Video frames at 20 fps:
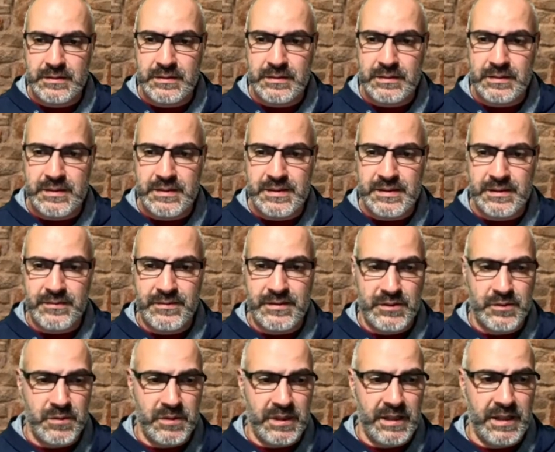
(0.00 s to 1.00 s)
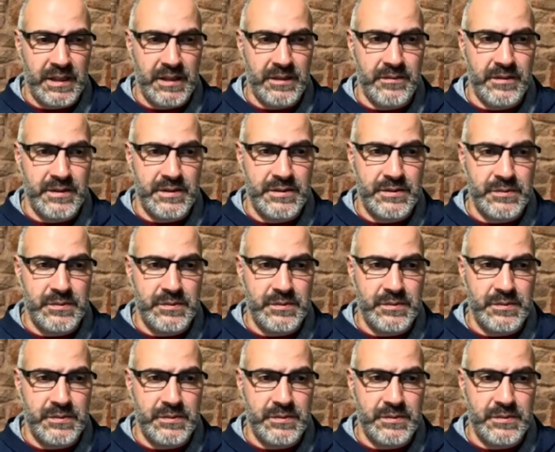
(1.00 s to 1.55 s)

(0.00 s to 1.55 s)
Let's see if this one can give us